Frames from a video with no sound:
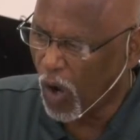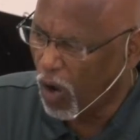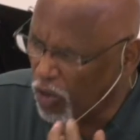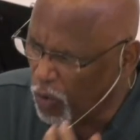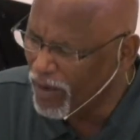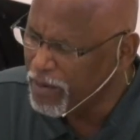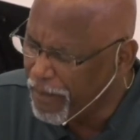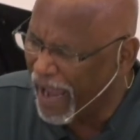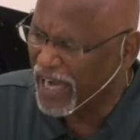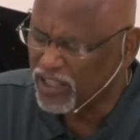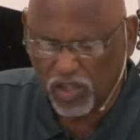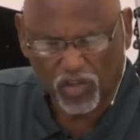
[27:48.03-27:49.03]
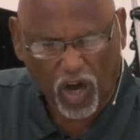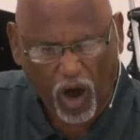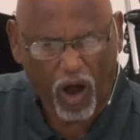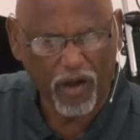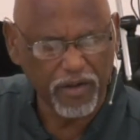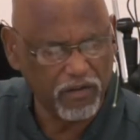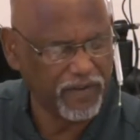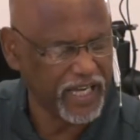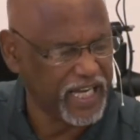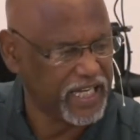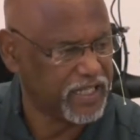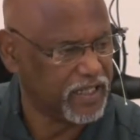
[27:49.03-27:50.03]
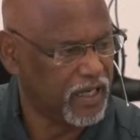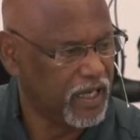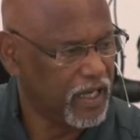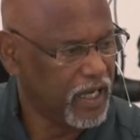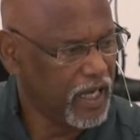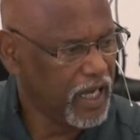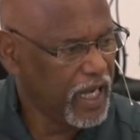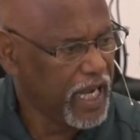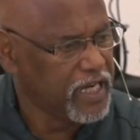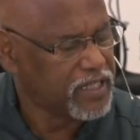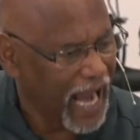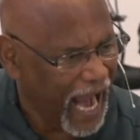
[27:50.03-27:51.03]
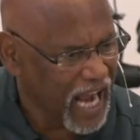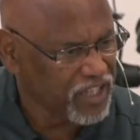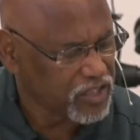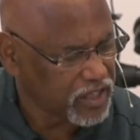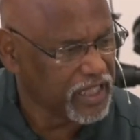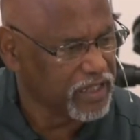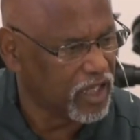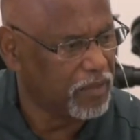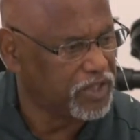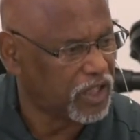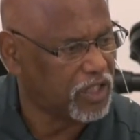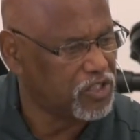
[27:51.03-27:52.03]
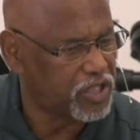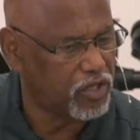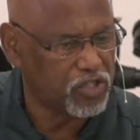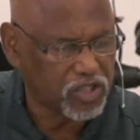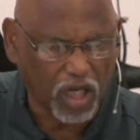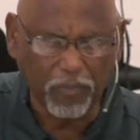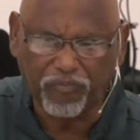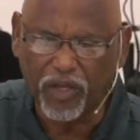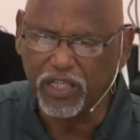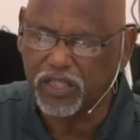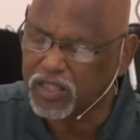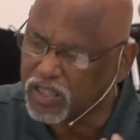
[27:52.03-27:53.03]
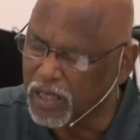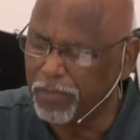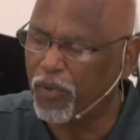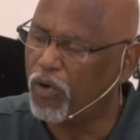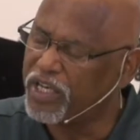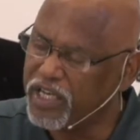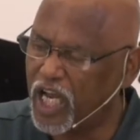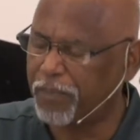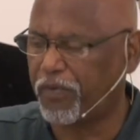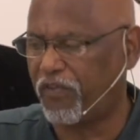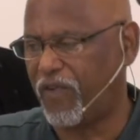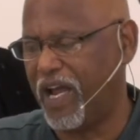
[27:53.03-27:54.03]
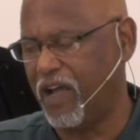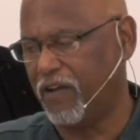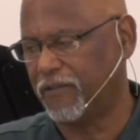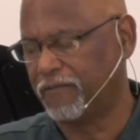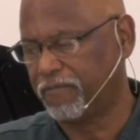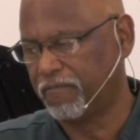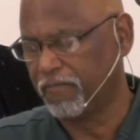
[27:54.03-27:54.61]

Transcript: All the way back to the Garden of Eden, he's asking them to consider something simple and yet profound.